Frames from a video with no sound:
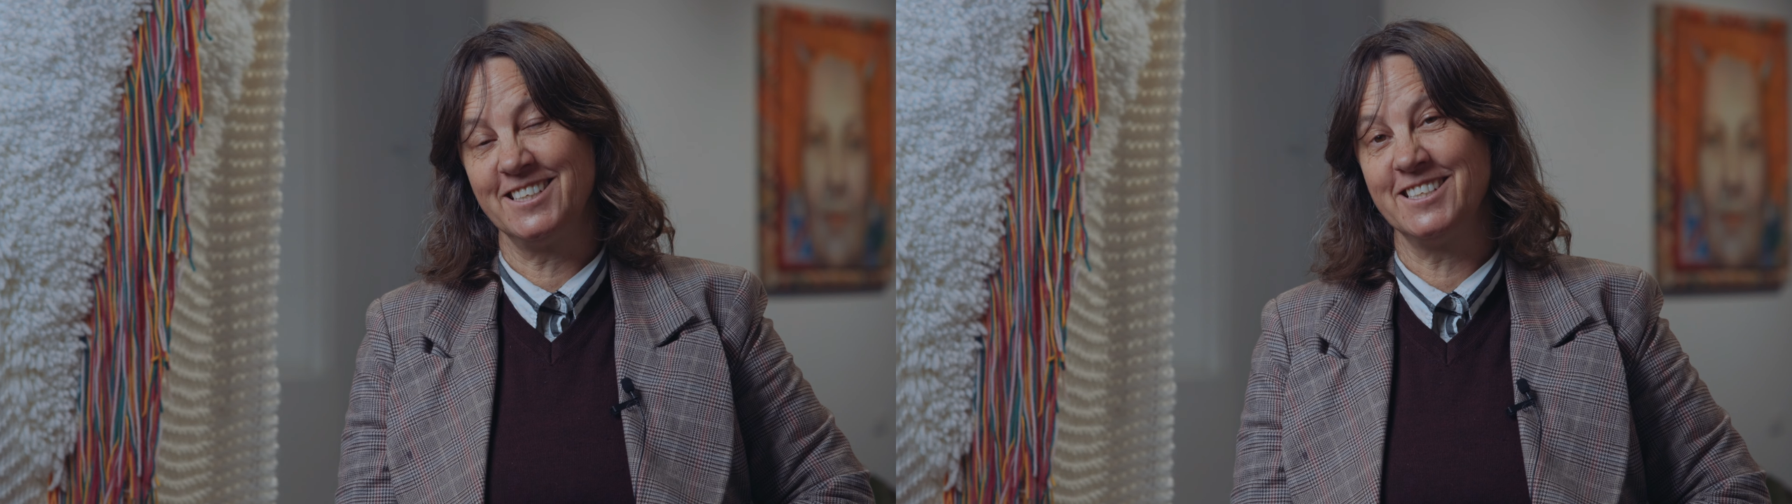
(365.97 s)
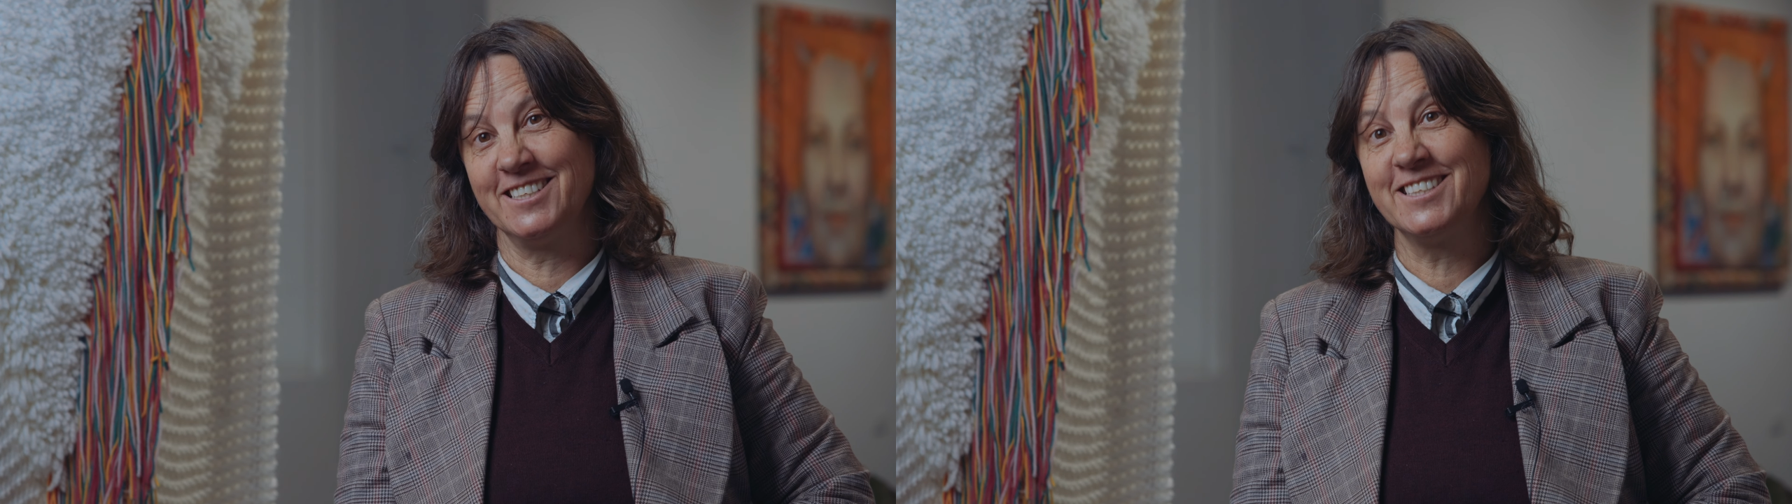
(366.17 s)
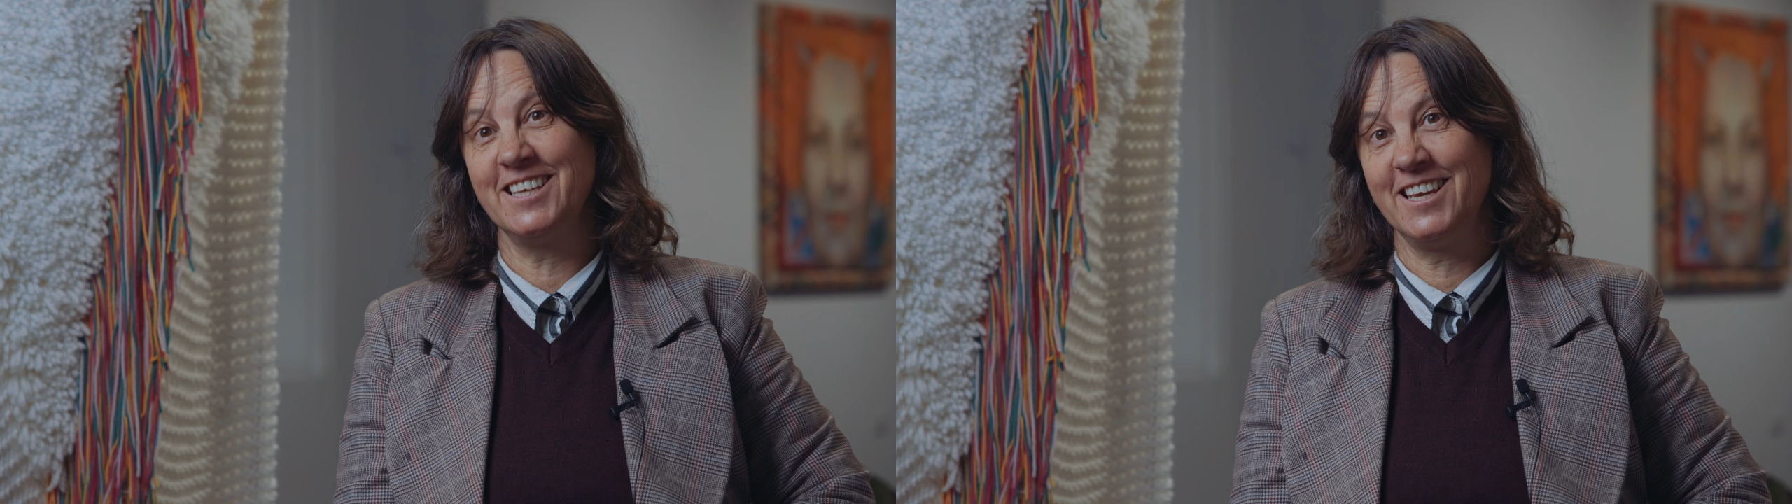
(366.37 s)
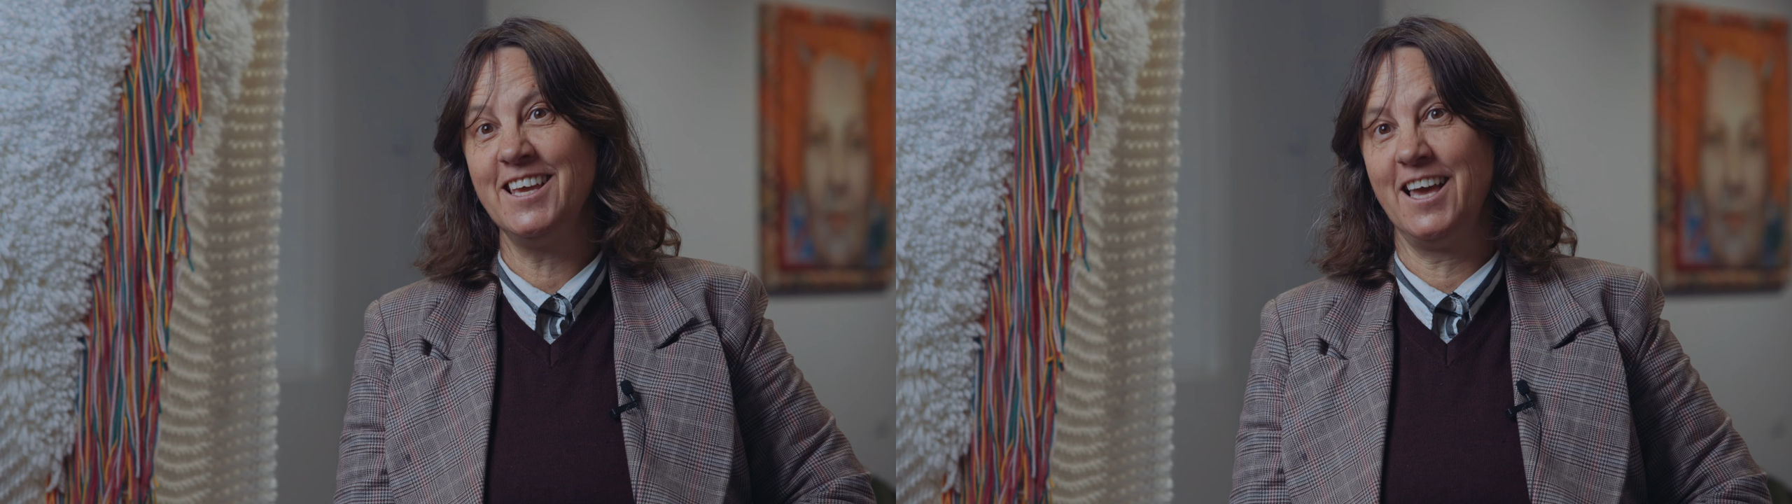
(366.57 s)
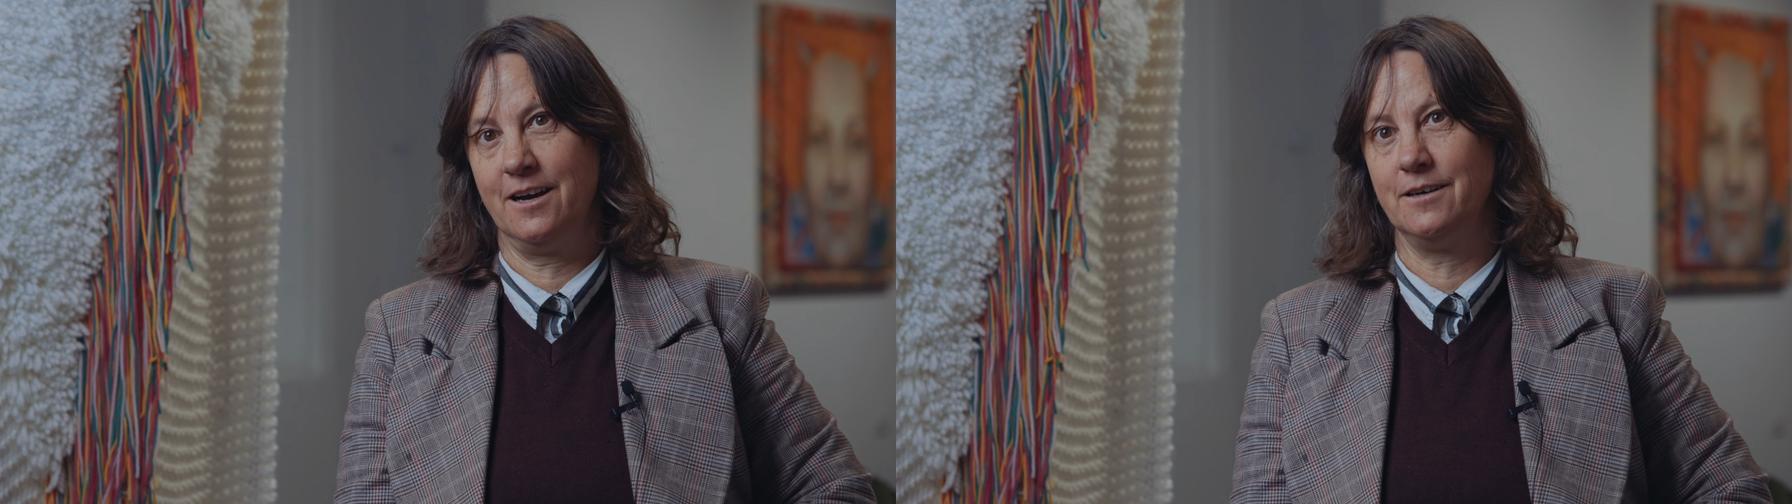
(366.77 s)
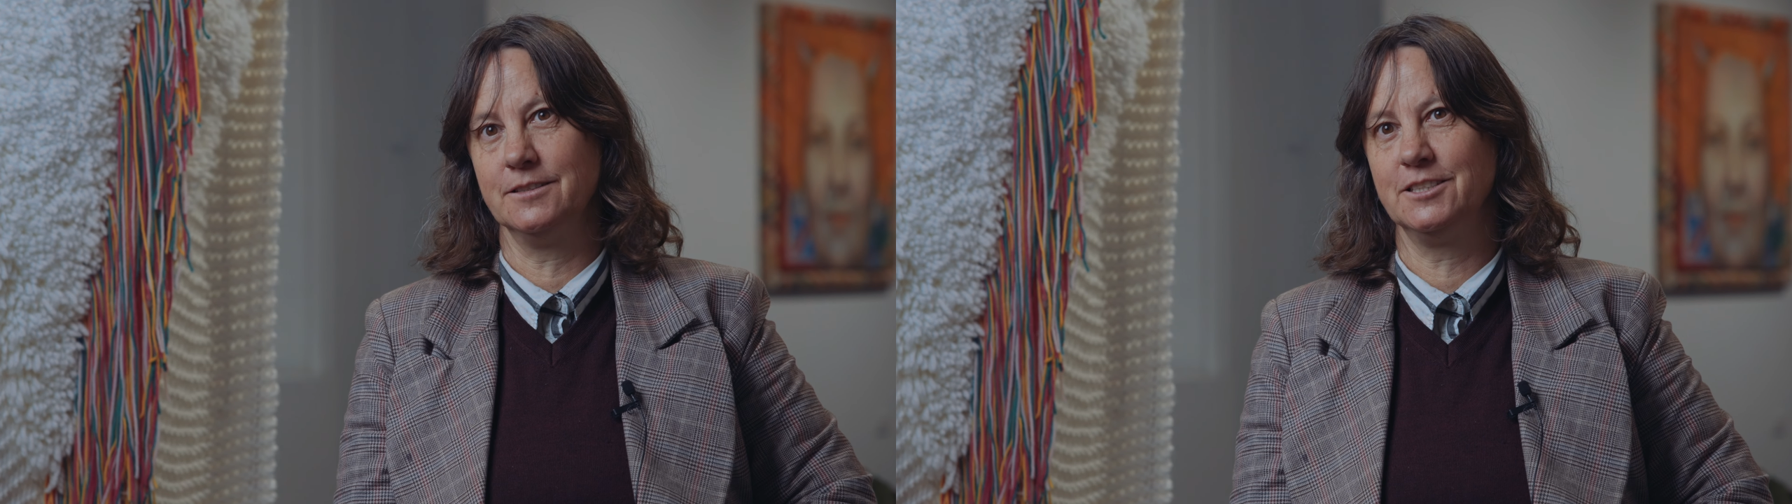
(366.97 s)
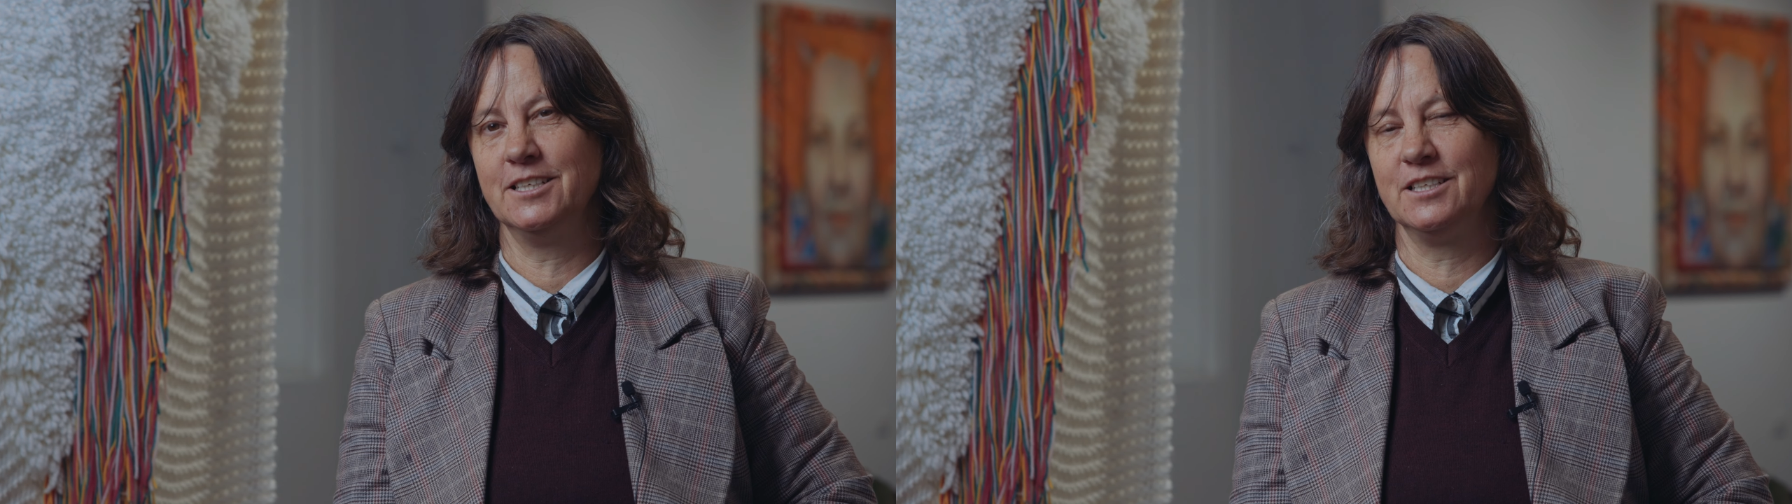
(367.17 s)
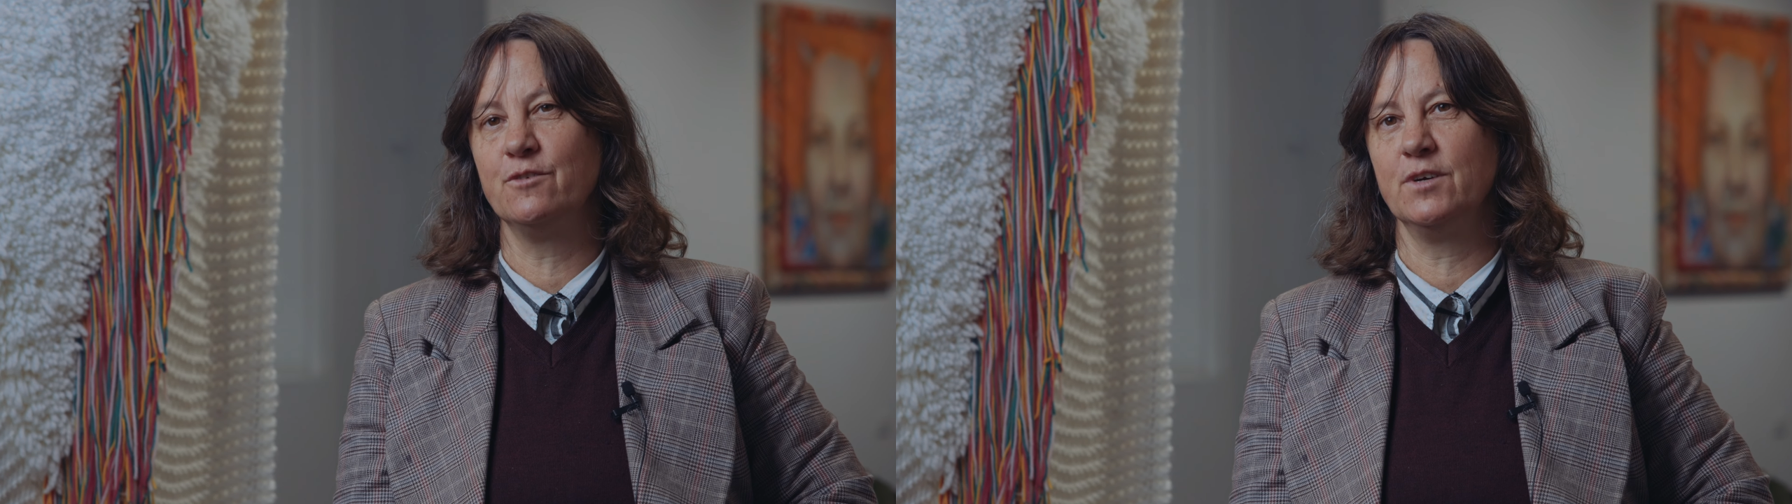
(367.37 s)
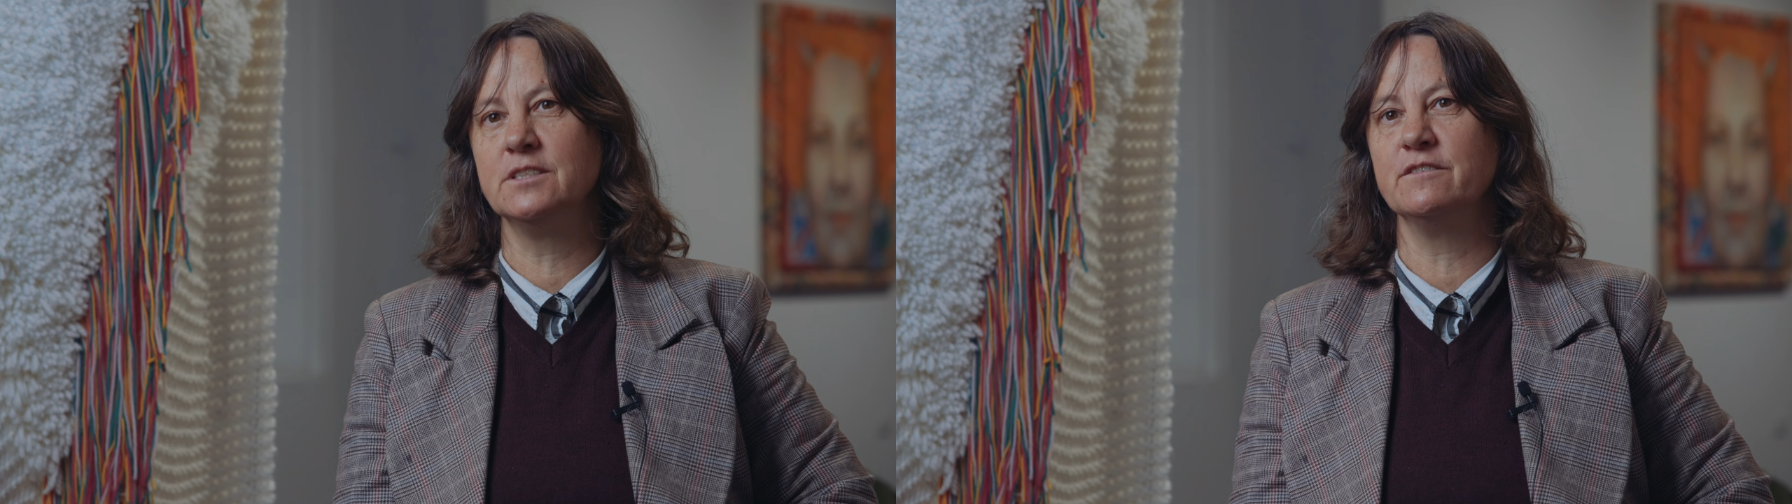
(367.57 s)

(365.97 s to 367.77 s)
to see how Changing Threads